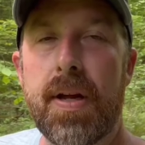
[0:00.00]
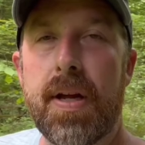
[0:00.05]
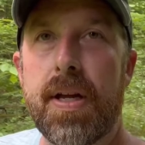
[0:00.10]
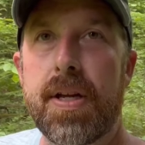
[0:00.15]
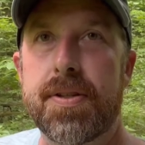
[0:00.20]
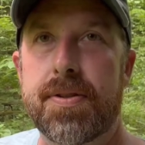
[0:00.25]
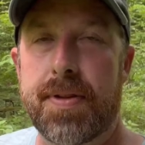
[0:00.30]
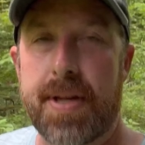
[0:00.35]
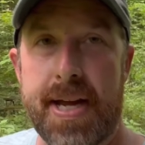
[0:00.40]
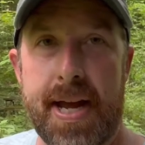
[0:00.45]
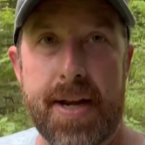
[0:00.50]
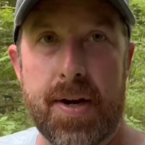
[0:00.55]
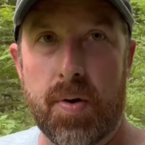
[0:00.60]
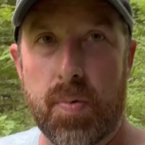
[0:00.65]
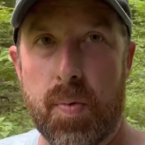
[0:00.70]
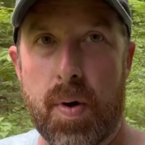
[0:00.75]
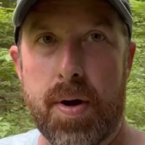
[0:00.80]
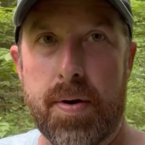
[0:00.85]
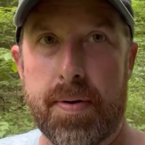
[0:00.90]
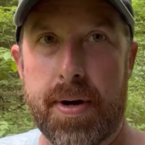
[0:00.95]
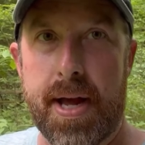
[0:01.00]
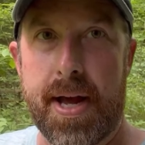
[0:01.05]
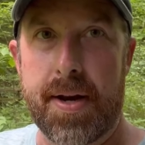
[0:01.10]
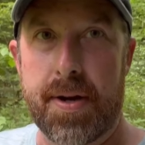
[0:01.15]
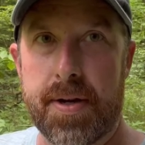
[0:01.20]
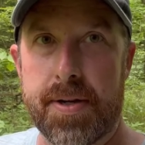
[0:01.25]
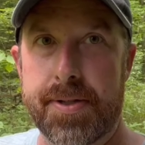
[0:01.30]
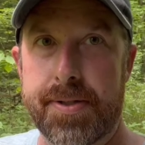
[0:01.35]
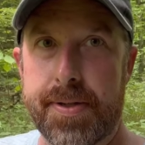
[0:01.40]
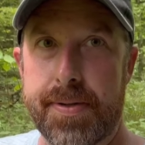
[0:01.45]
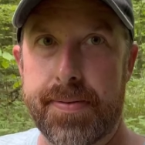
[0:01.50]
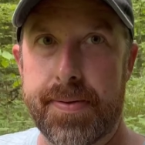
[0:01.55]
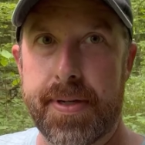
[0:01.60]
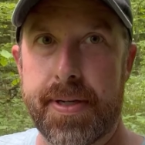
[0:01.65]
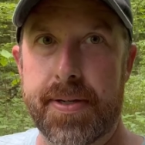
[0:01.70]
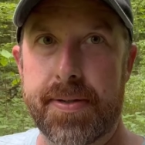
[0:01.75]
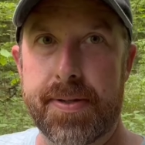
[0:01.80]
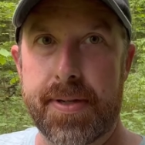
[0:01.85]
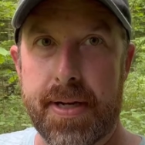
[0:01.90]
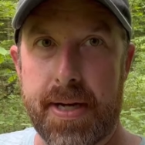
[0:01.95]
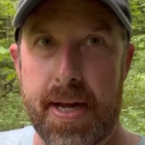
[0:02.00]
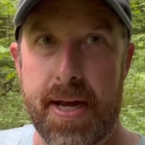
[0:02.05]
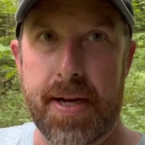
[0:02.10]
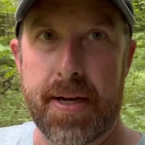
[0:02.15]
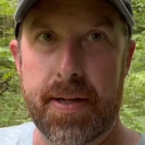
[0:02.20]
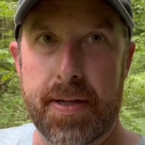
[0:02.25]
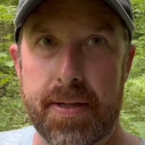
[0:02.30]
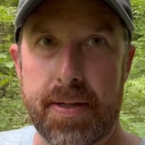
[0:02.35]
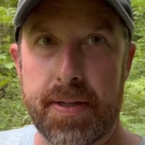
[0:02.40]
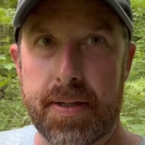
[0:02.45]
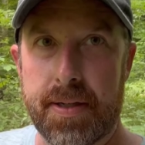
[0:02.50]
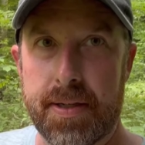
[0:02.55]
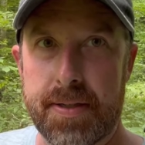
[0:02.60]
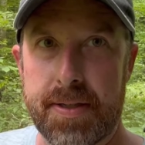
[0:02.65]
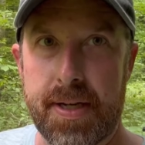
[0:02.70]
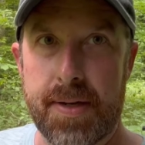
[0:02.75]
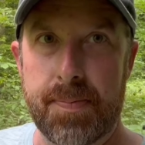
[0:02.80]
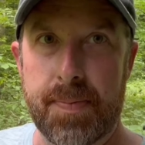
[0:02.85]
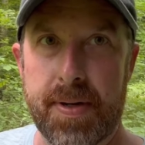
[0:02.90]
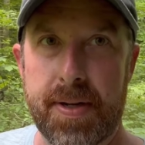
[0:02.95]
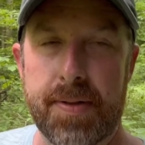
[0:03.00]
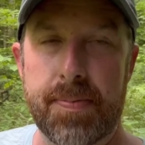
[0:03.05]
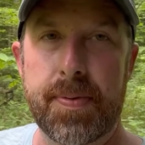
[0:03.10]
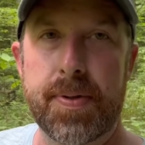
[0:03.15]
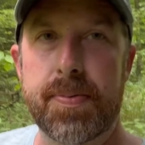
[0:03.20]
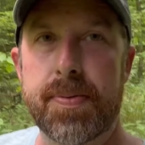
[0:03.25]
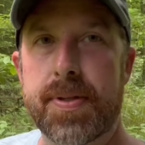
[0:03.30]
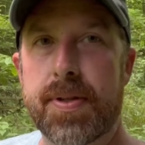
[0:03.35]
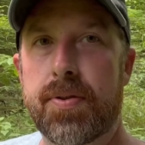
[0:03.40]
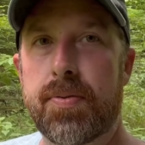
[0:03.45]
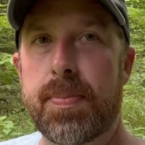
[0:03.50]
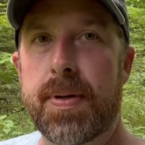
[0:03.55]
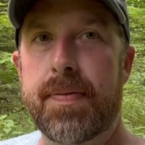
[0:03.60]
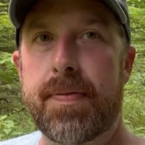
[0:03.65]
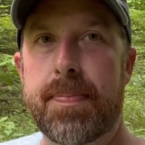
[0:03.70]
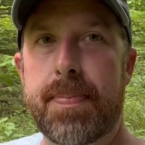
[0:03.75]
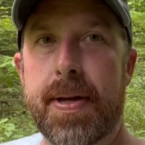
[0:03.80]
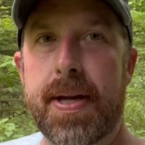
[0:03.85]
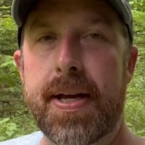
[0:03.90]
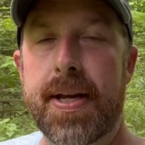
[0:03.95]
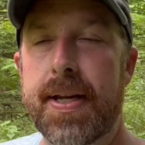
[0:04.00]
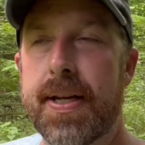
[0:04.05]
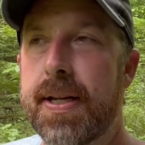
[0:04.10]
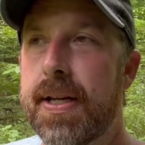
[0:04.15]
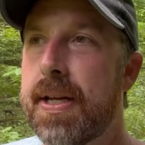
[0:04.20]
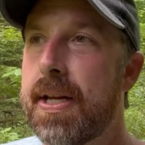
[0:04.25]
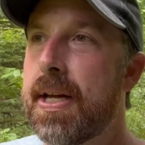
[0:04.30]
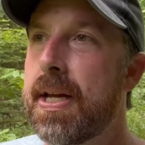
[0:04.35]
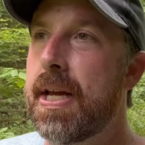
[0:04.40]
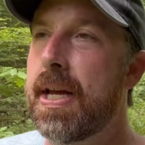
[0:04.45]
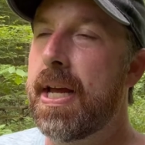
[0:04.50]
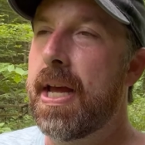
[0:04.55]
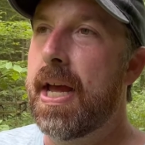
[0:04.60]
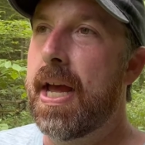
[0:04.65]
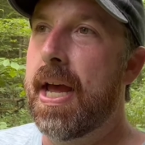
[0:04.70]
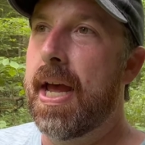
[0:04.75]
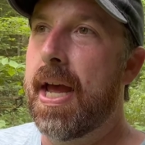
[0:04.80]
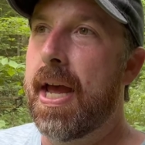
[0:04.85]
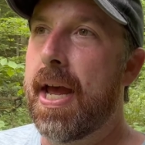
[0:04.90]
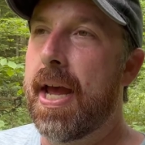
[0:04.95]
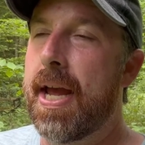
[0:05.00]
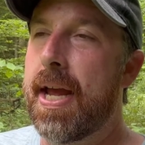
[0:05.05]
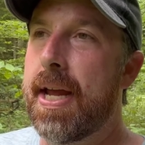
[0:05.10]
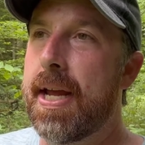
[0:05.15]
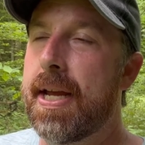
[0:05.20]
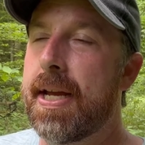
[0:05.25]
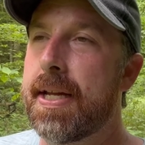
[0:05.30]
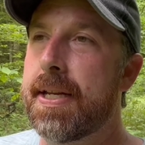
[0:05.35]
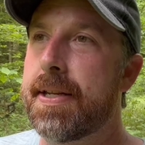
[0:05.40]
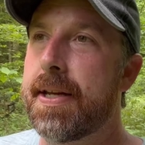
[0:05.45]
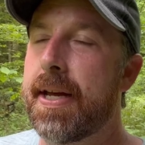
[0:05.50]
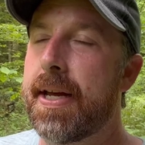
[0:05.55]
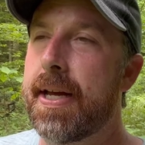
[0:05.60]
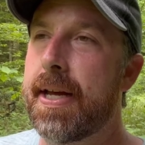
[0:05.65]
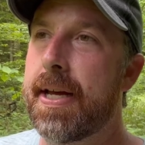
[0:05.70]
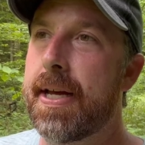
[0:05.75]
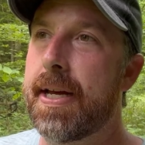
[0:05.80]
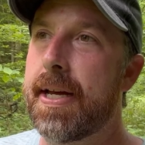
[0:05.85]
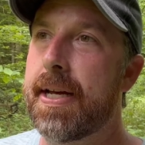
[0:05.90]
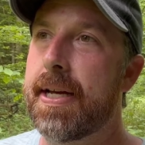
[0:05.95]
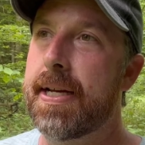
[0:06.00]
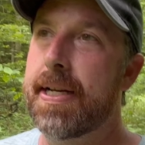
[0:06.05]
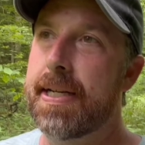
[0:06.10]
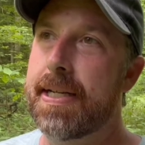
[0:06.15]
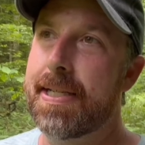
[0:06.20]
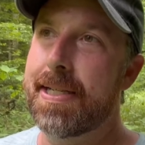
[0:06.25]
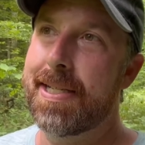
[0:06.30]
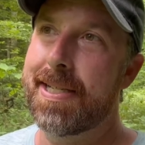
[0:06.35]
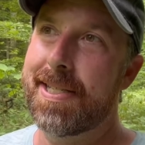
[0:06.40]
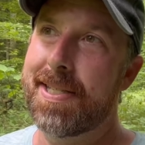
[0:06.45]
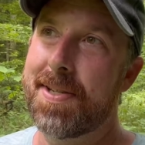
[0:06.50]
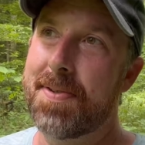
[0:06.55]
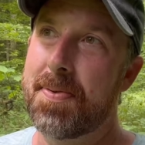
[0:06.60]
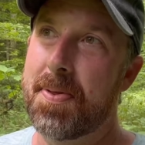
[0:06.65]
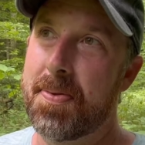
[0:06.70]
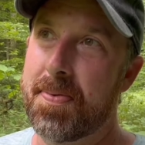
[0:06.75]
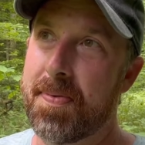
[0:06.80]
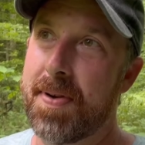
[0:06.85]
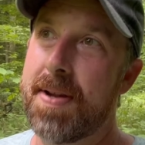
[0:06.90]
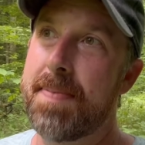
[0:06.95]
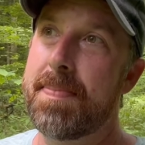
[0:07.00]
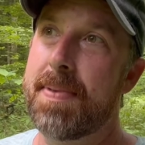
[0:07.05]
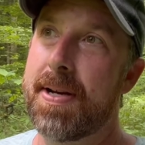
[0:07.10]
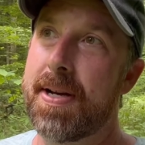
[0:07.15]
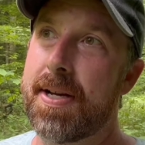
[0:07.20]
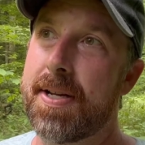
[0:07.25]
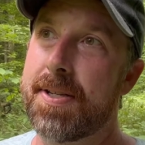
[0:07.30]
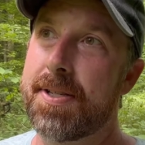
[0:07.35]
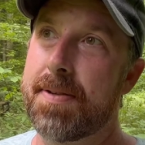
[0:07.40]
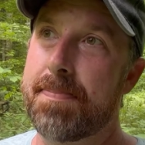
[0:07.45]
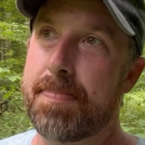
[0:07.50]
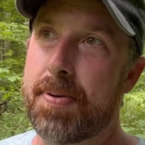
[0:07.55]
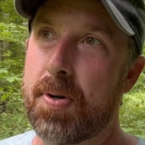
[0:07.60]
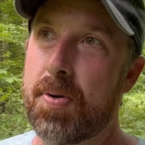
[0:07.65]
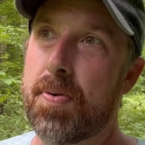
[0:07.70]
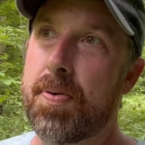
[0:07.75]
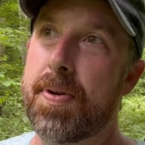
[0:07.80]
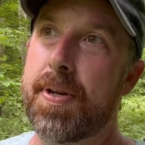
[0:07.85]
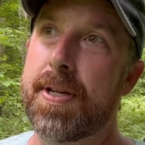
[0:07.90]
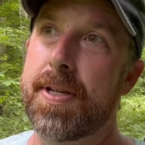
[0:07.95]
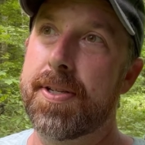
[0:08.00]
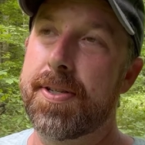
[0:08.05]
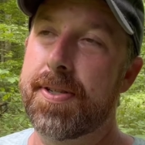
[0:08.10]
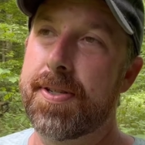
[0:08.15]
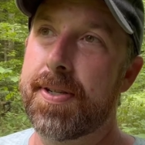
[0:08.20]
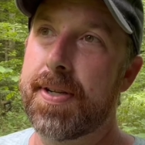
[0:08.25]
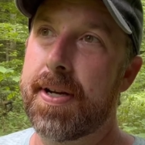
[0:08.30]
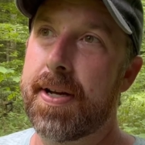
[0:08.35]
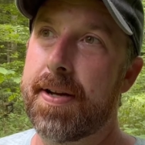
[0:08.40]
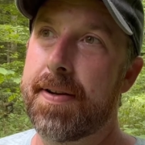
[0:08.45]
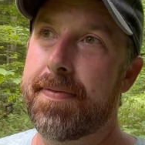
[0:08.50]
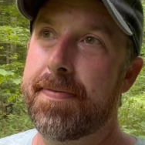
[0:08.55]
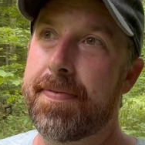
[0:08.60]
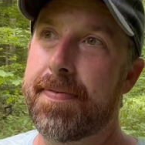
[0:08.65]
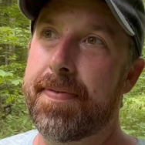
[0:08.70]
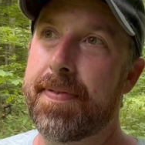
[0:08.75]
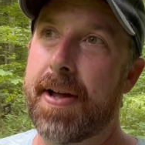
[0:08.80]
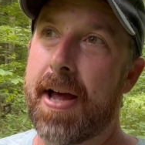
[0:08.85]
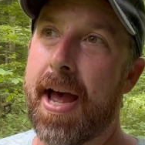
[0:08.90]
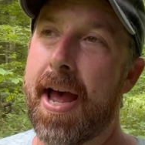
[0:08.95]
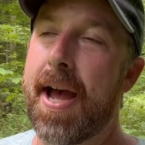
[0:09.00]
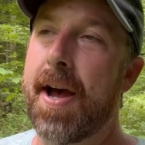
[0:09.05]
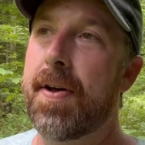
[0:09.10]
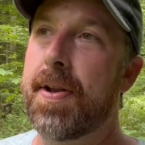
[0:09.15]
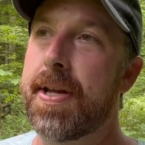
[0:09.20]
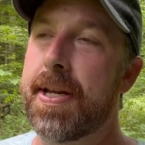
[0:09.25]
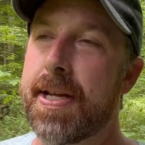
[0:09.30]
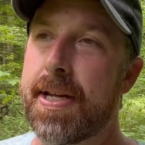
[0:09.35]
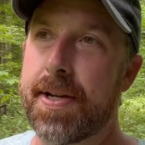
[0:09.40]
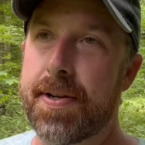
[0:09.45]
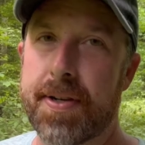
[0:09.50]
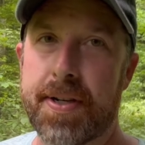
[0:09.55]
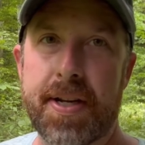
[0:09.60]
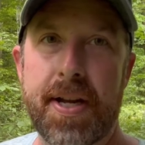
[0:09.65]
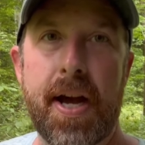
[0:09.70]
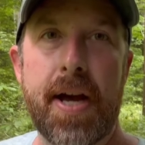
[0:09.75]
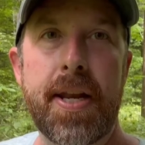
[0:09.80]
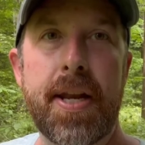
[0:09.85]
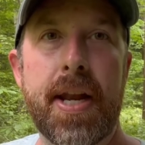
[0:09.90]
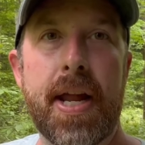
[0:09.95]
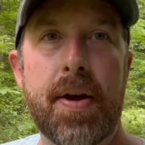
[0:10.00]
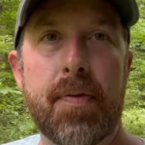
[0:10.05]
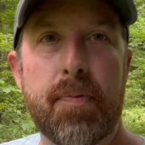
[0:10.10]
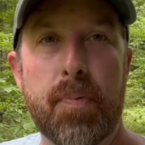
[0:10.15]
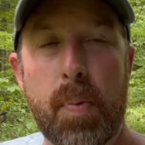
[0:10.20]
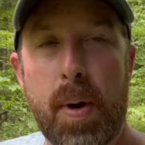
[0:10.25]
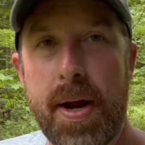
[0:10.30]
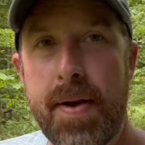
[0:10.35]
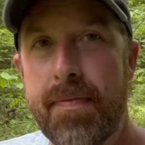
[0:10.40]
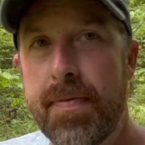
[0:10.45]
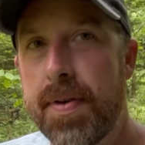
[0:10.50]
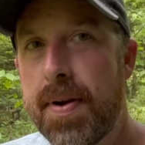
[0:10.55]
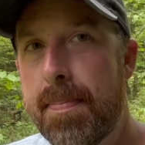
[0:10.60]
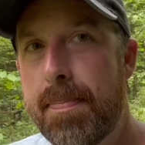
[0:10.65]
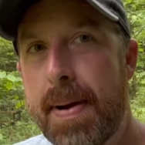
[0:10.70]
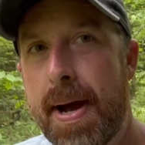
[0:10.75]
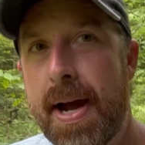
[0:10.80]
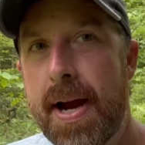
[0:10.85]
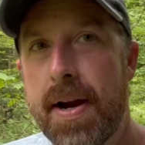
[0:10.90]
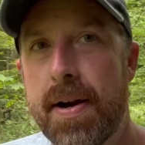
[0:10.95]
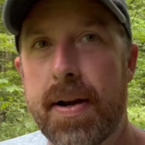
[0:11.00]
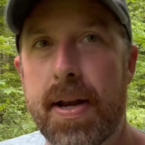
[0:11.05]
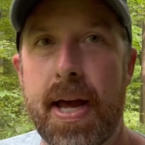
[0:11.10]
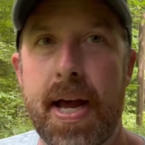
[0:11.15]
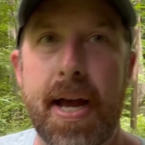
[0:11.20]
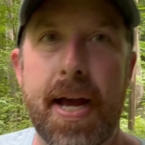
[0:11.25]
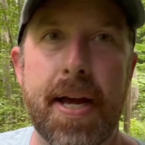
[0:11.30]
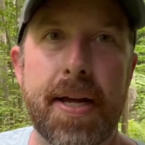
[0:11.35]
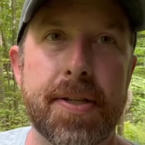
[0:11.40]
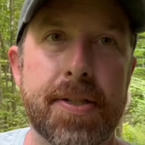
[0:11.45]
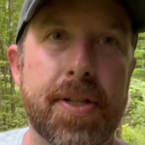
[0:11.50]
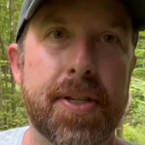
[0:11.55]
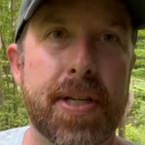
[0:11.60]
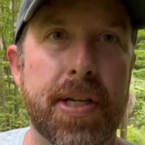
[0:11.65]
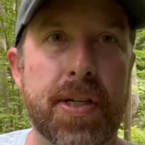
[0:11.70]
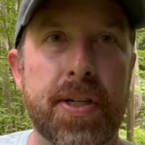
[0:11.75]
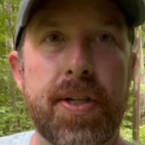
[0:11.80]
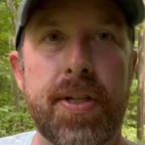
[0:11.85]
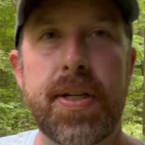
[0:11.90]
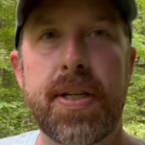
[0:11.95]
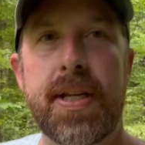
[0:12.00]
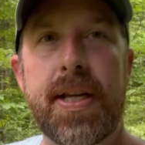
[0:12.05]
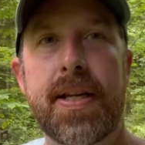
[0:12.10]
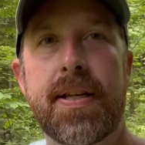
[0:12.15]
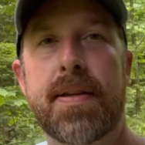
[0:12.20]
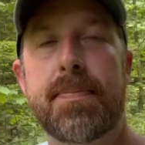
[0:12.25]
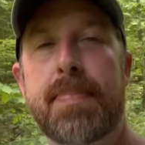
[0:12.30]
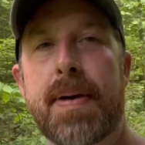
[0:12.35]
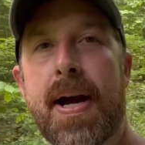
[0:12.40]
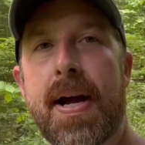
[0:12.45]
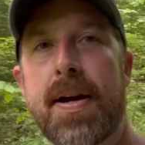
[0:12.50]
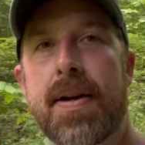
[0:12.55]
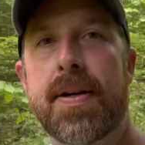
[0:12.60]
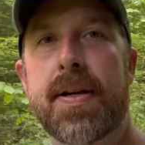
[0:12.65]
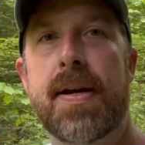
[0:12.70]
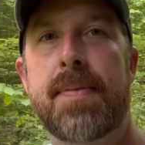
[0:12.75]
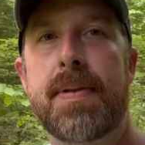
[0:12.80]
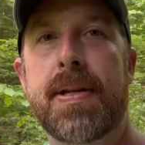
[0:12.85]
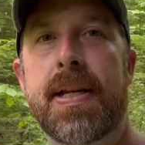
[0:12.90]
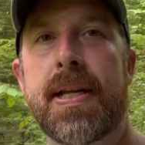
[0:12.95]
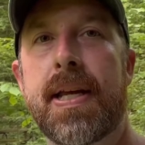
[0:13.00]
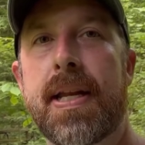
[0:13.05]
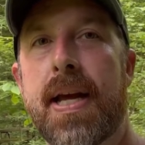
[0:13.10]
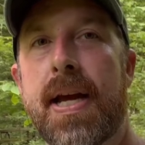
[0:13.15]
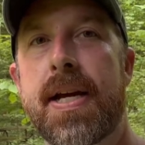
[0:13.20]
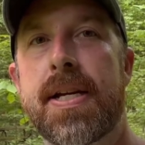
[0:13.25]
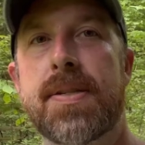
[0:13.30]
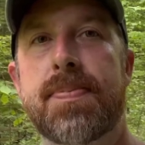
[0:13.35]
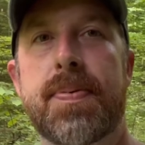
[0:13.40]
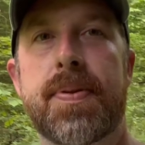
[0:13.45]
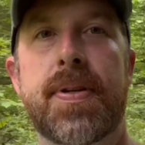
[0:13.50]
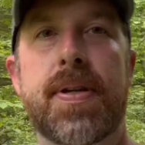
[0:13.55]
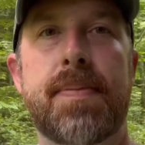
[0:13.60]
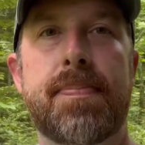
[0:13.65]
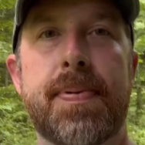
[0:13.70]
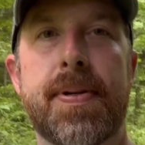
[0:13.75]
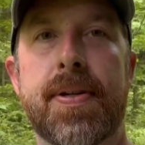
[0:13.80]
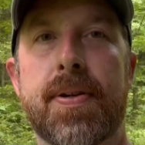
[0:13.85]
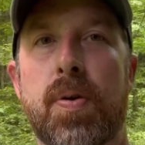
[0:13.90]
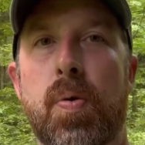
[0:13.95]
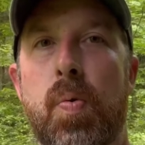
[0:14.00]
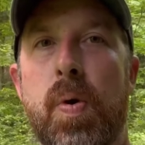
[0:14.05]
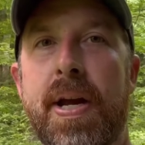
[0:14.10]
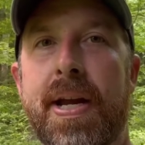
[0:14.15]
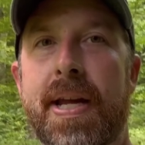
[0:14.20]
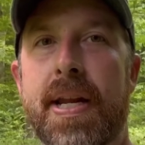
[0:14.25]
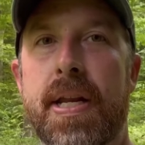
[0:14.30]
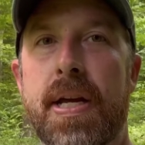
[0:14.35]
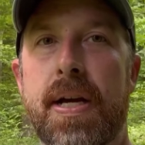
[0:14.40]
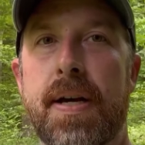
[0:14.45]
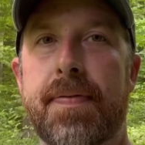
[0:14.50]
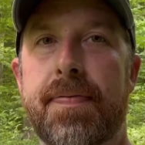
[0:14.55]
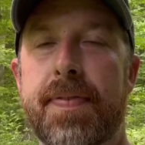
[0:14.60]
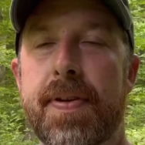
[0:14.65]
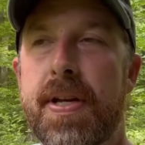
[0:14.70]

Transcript: so they had their water line also there, so I had to contend with, which was a little bit of a pain. And so 3 months of pulling this stuff out of here, cutting it out away from the power lines, because I couldn't get the power company to get Asplin up here quick enough